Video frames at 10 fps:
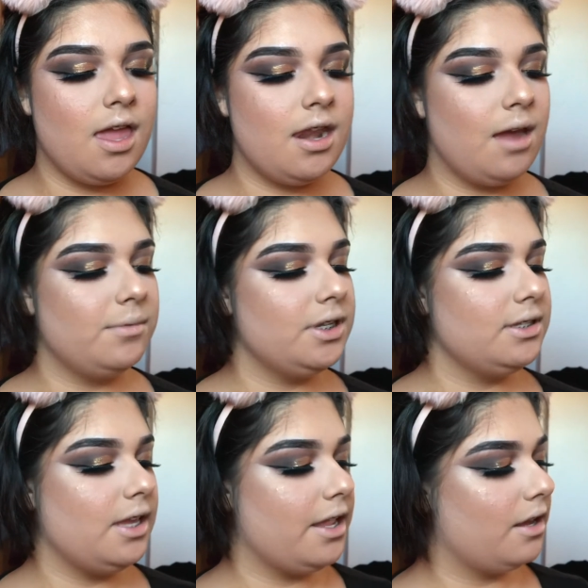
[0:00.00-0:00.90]
And now I'm going
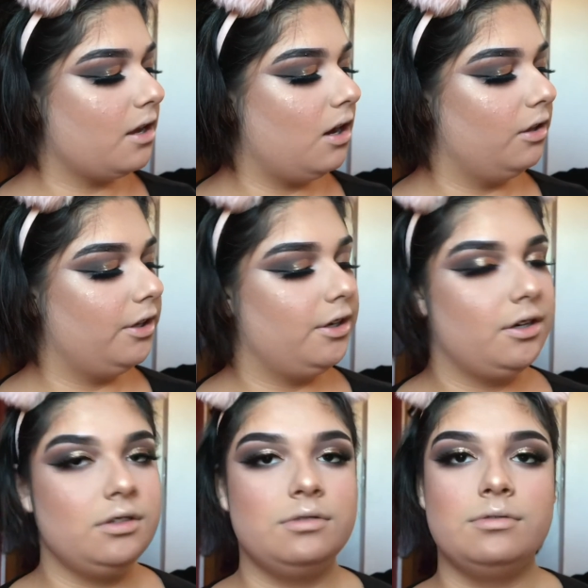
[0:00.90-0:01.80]
to take a
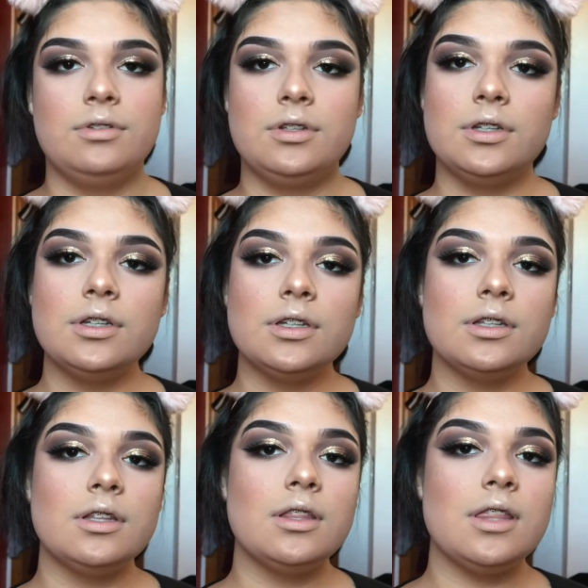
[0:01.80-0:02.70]
color
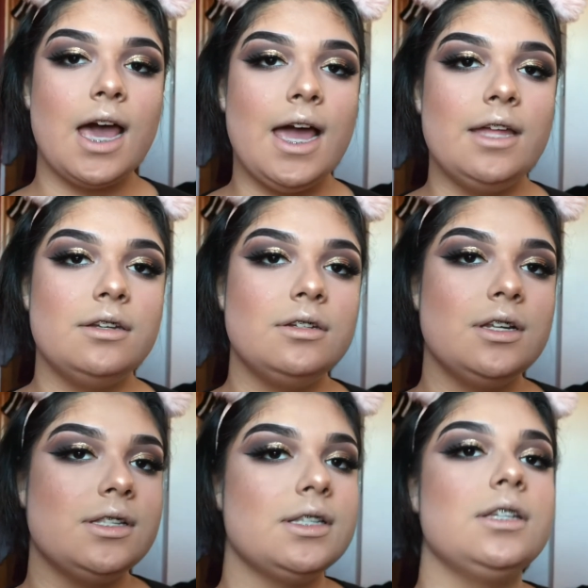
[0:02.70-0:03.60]
that
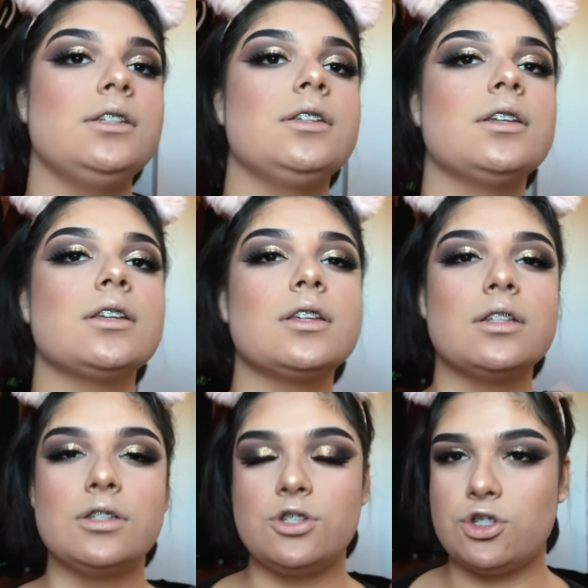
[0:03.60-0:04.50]
doesn't
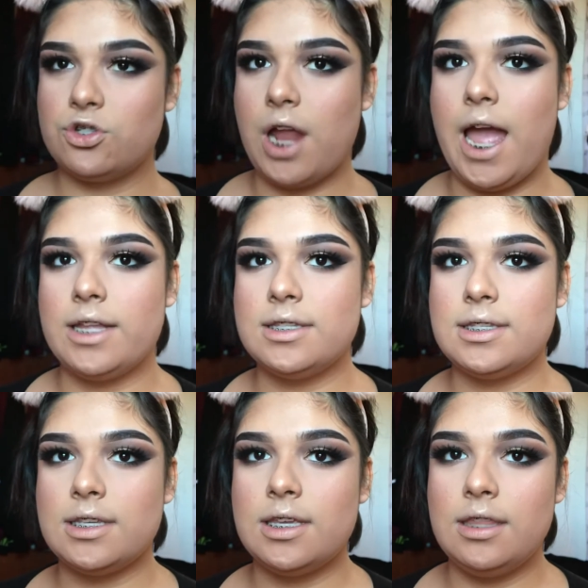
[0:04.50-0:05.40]
distract
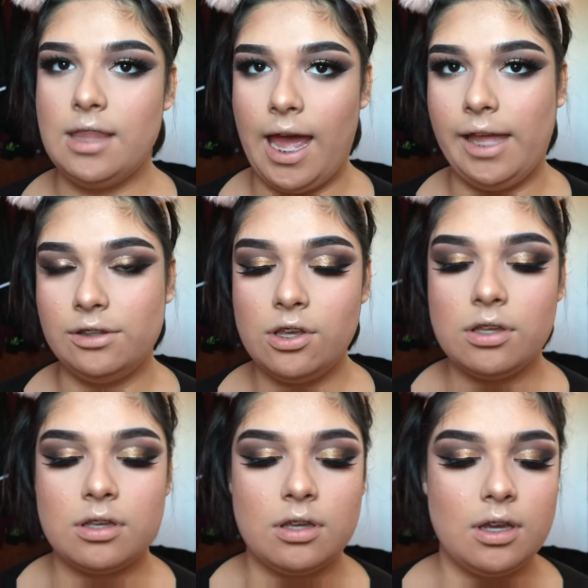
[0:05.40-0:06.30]
the eye
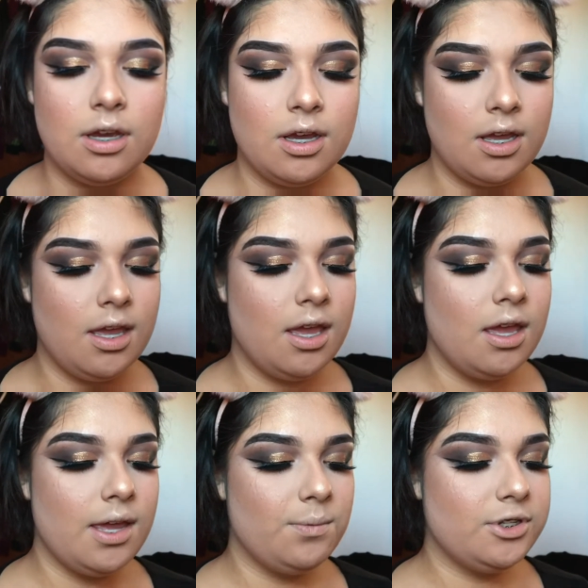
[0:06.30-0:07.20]
look,
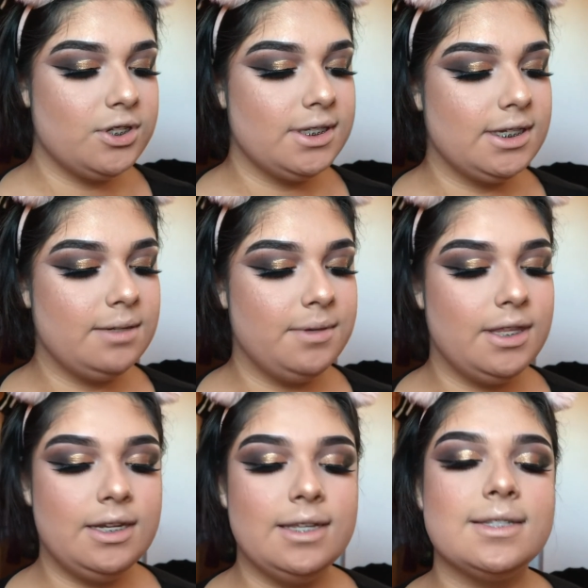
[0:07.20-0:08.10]
which is going to be
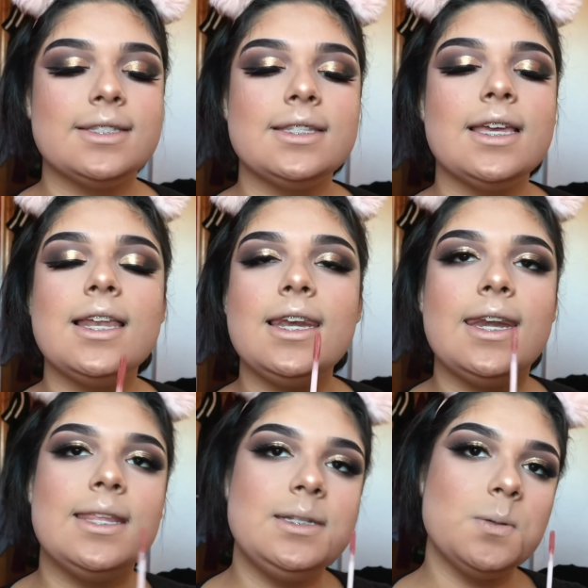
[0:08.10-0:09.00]
the NYX
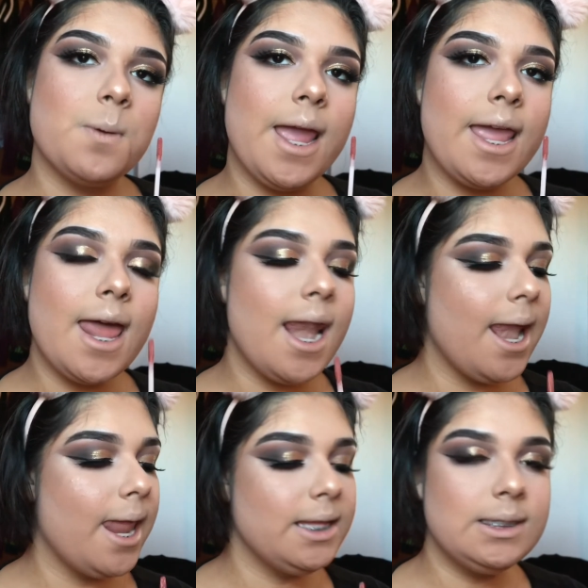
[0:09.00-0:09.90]
Lingerie
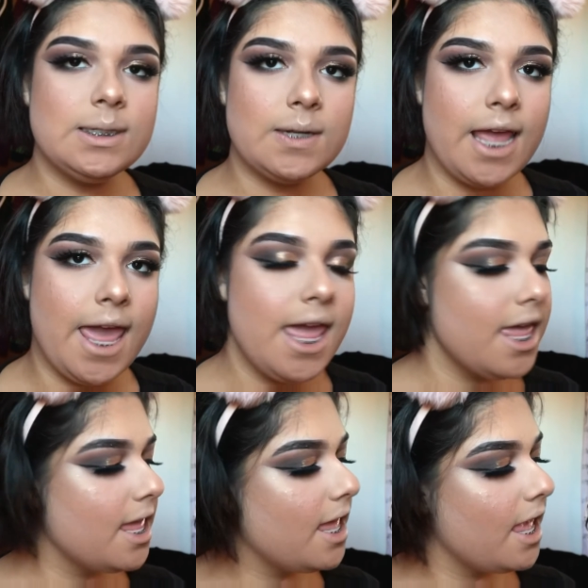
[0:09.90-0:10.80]

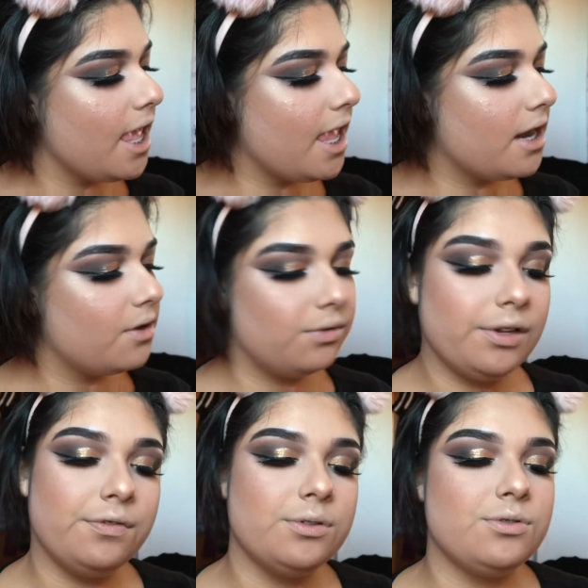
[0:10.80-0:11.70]
in
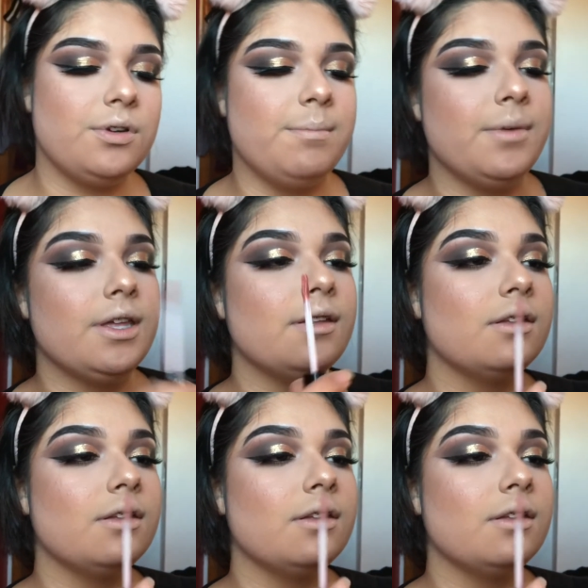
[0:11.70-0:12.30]
Ruffle Trim.